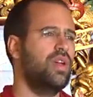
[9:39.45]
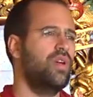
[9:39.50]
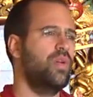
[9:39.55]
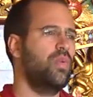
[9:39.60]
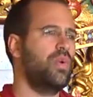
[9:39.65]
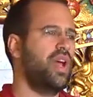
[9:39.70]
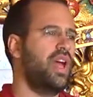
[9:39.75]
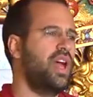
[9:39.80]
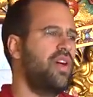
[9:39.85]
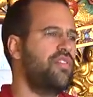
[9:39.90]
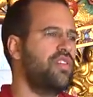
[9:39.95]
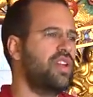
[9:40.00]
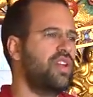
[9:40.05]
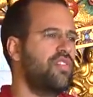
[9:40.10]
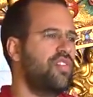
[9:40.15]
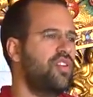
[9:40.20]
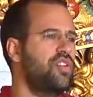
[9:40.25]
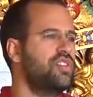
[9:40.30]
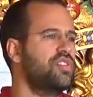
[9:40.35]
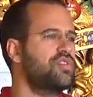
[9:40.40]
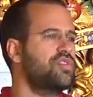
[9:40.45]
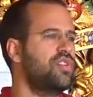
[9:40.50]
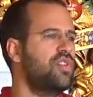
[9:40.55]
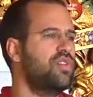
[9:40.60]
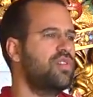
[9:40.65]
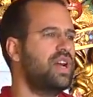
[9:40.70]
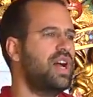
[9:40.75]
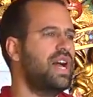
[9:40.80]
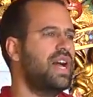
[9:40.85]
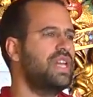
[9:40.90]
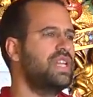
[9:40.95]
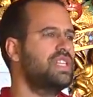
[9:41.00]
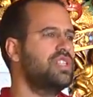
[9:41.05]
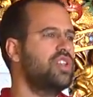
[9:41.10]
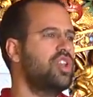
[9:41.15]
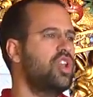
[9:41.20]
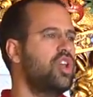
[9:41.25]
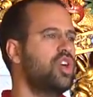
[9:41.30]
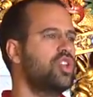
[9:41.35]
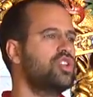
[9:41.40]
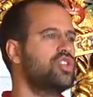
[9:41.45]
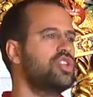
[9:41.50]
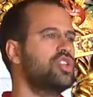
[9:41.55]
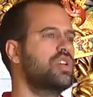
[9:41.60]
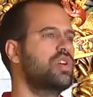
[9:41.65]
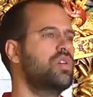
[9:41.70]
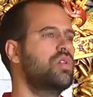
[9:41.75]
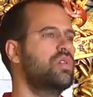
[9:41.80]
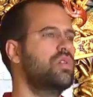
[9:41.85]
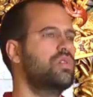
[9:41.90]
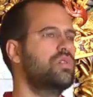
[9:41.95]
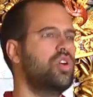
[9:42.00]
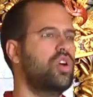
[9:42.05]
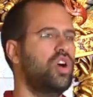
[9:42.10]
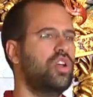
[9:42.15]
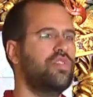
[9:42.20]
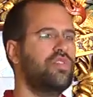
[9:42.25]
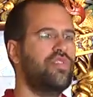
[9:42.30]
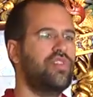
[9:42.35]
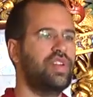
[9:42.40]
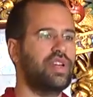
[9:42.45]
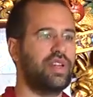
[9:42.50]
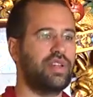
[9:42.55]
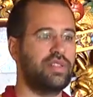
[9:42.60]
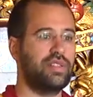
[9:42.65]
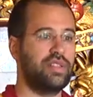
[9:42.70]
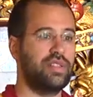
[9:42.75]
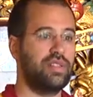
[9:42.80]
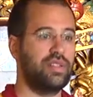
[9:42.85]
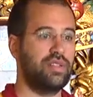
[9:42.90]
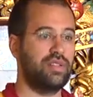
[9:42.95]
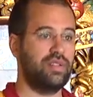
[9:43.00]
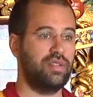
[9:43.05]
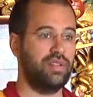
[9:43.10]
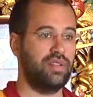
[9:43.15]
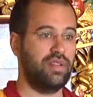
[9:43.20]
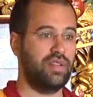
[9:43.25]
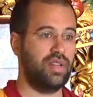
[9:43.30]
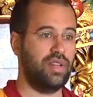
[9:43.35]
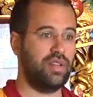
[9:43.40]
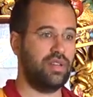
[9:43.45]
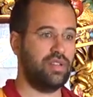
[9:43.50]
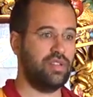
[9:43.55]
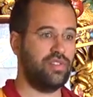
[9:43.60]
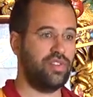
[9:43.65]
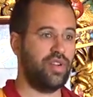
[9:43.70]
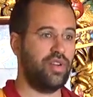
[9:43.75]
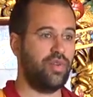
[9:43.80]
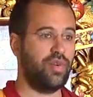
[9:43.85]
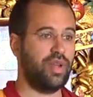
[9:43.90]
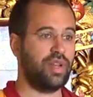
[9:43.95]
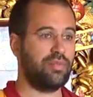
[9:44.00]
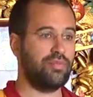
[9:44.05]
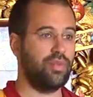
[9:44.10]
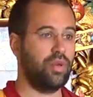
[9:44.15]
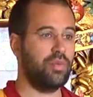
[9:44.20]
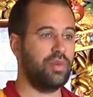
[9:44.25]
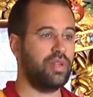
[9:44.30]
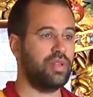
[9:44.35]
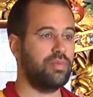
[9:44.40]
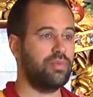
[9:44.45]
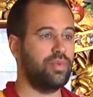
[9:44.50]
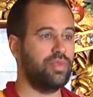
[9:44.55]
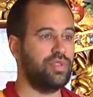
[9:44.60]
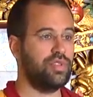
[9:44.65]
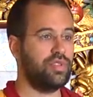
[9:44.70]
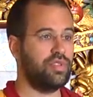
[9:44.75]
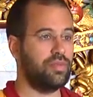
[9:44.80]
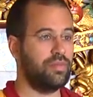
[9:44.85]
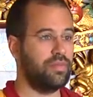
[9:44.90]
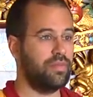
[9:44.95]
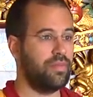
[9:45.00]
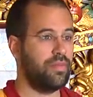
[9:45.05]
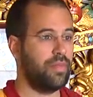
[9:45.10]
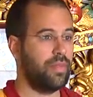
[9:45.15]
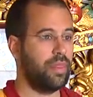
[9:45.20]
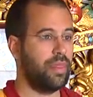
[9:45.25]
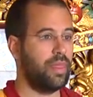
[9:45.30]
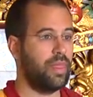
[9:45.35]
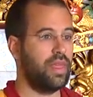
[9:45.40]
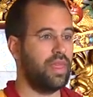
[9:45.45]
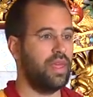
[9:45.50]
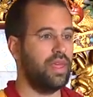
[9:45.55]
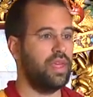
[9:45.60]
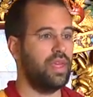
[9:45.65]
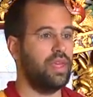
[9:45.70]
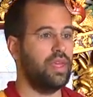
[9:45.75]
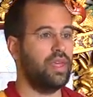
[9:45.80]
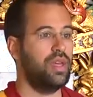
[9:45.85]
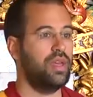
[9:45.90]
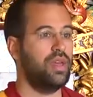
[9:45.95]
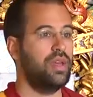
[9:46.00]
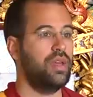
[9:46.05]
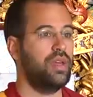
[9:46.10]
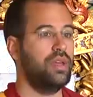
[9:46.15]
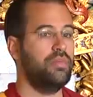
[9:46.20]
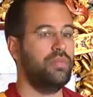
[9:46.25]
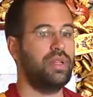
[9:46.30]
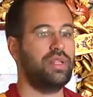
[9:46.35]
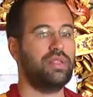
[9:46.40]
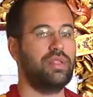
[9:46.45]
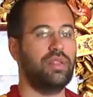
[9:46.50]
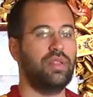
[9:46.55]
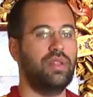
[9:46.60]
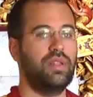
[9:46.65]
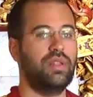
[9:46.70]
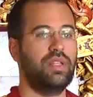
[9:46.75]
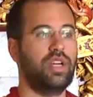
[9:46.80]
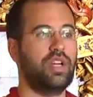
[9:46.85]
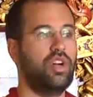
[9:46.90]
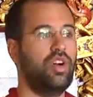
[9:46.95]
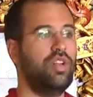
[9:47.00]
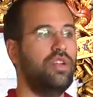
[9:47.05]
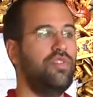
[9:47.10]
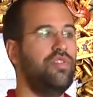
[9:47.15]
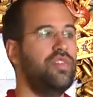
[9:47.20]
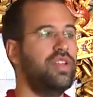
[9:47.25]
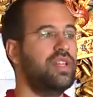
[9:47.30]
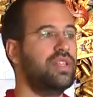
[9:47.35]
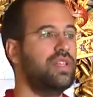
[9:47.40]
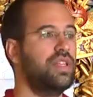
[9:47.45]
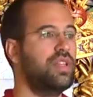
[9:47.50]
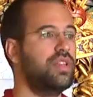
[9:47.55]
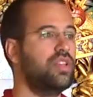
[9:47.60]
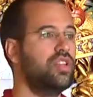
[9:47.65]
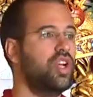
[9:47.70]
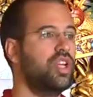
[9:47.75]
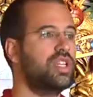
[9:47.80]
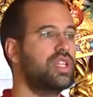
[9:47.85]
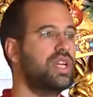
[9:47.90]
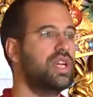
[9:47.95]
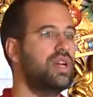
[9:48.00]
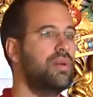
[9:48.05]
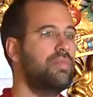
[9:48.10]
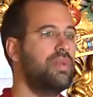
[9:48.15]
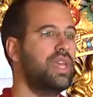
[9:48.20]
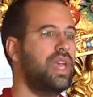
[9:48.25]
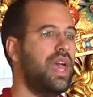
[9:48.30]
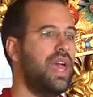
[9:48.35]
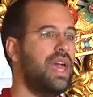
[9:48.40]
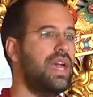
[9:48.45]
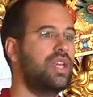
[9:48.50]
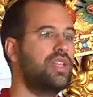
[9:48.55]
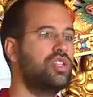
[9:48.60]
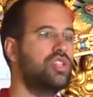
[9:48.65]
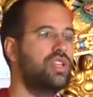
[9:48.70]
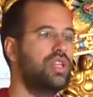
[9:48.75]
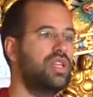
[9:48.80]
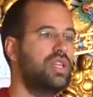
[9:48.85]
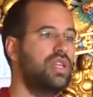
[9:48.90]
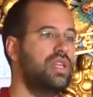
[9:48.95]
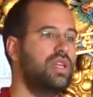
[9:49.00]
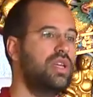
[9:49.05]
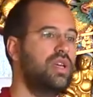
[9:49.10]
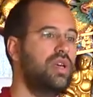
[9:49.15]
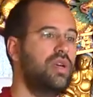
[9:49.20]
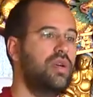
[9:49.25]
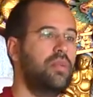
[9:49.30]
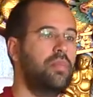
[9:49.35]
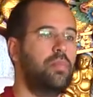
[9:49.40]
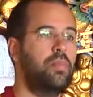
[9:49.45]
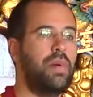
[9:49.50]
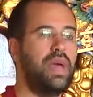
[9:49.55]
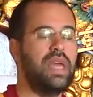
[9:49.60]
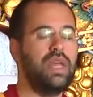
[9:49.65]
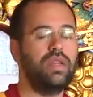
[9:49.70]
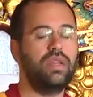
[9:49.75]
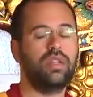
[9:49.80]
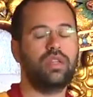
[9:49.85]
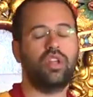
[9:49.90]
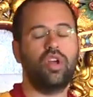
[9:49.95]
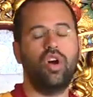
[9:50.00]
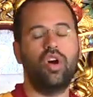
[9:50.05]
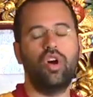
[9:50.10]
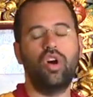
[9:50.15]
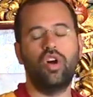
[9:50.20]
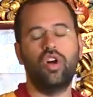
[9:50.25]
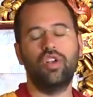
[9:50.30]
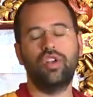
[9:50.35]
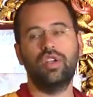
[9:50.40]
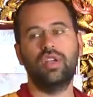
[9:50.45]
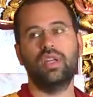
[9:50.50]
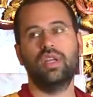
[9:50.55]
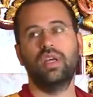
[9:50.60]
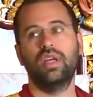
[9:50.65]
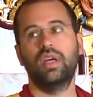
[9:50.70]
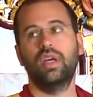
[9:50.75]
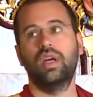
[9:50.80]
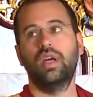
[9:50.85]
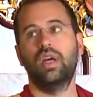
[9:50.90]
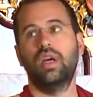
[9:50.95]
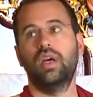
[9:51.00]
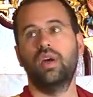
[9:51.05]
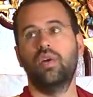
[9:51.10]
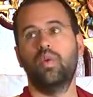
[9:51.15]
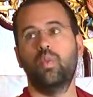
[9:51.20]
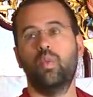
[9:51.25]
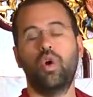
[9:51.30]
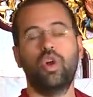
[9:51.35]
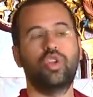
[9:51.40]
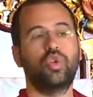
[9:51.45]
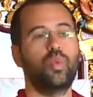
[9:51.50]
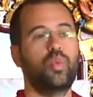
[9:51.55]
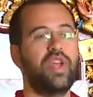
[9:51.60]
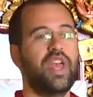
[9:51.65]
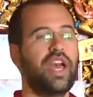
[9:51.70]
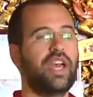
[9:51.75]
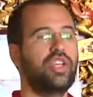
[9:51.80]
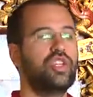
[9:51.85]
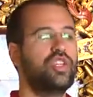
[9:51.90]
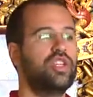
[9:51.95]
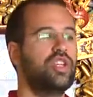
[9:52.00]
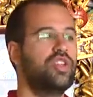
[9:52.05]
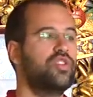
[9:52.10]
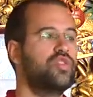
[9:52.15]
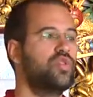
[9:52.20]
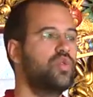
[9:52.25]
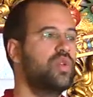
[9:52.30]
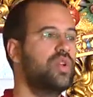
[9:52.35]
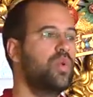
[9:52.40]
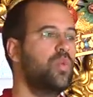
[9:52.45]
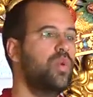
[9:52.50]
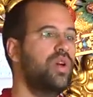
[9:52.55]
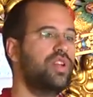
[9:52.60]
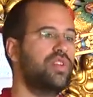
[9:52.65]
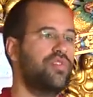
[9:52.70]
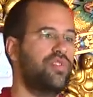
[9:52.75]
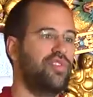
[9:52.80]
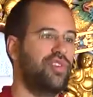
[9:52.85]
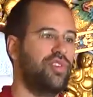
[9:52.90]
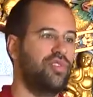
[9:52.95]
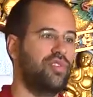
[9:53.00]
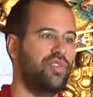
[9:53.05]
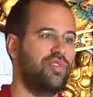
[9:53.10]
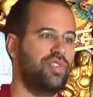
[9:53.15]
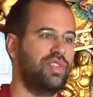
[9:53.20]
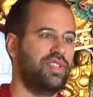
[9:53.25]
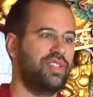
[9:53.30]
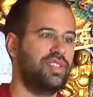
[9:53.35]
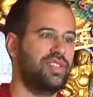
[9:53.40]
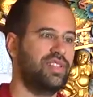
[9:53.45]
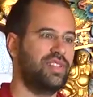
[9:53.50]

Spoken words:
We're having a very strong ideological conflict in this very right moment in Brazil. But the conflict is not coming actually based on what we actually truly want for all of us.